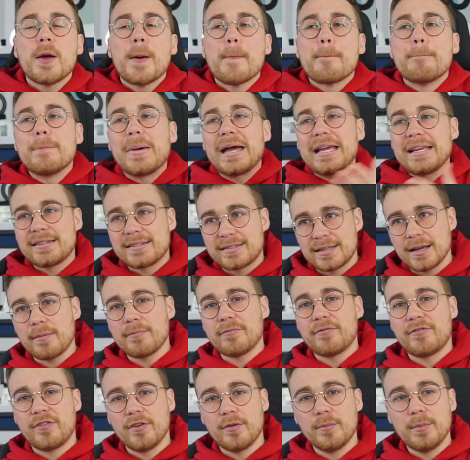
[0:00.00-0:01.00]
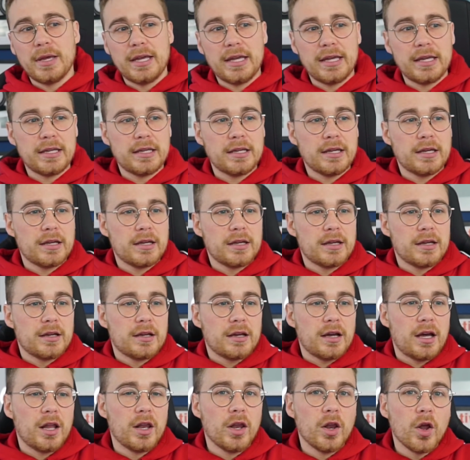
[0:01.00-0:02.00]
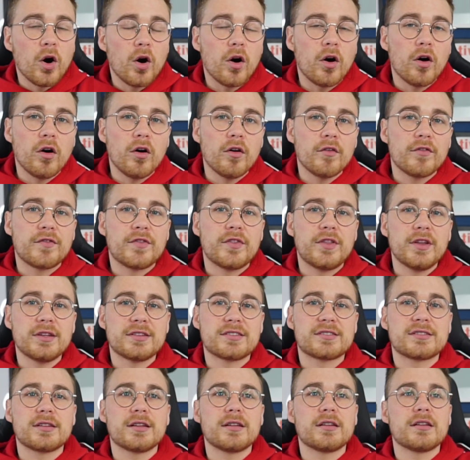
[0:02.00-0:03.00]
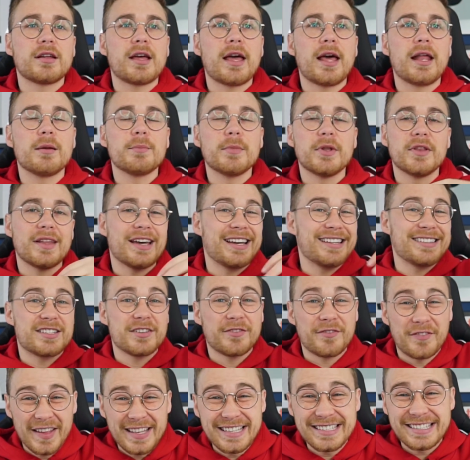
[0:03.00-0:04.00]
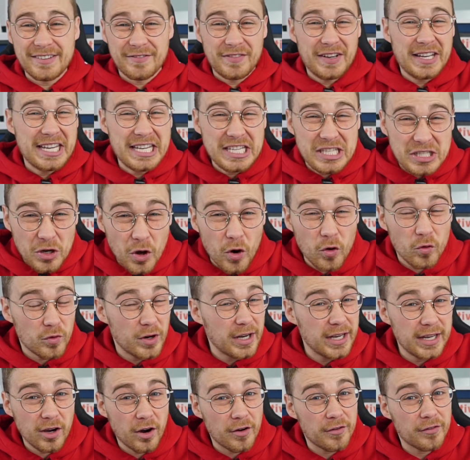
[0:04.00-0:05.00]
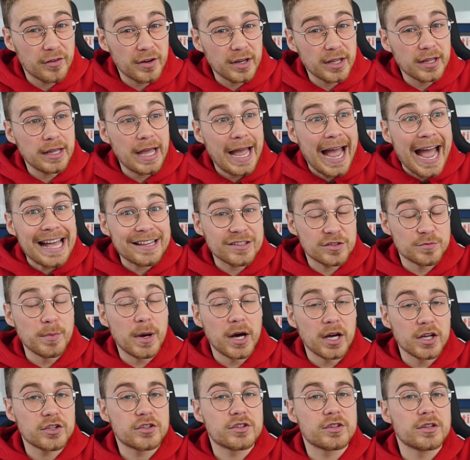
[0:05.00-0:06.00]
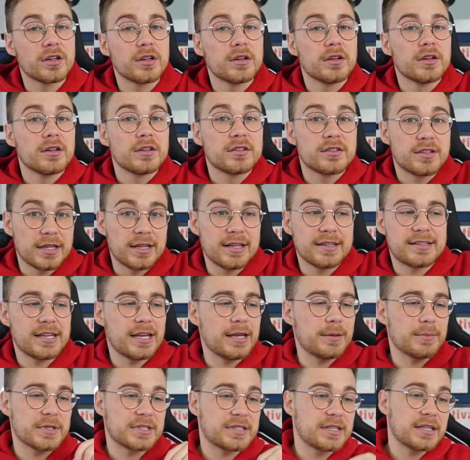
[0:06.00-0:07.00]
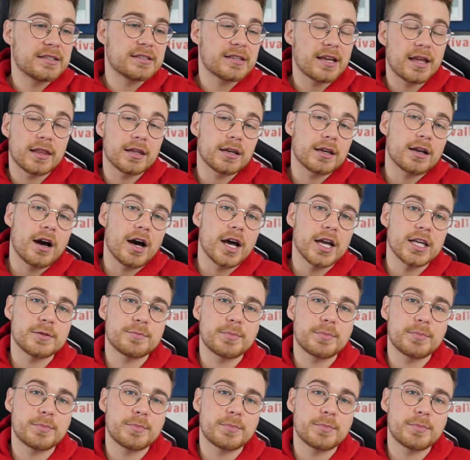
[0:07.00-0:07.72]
makes up for me a lot of this element that defensively he's not really offering as much to the team as these other guys.